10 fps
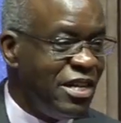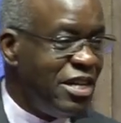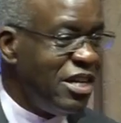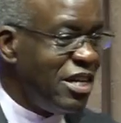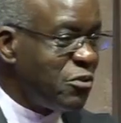
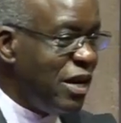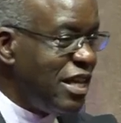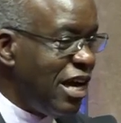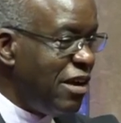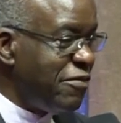is when they
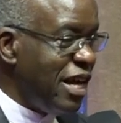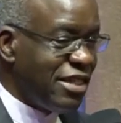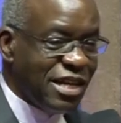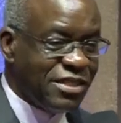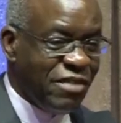have their
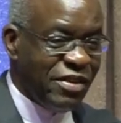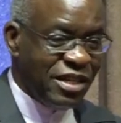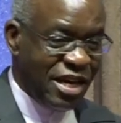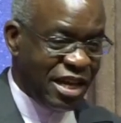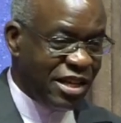Thanksgiving
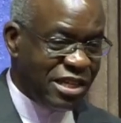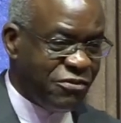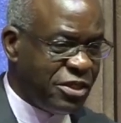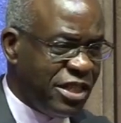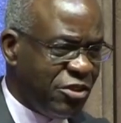Day. I think it's
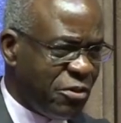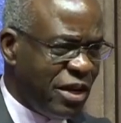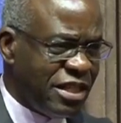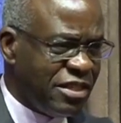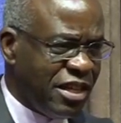14th or
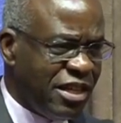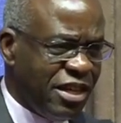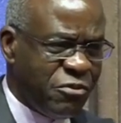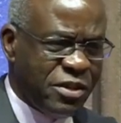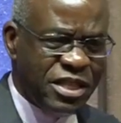what? I think
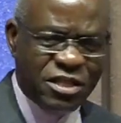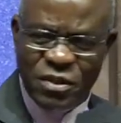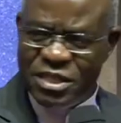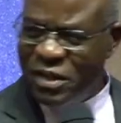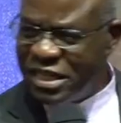20,
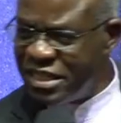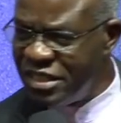20 what?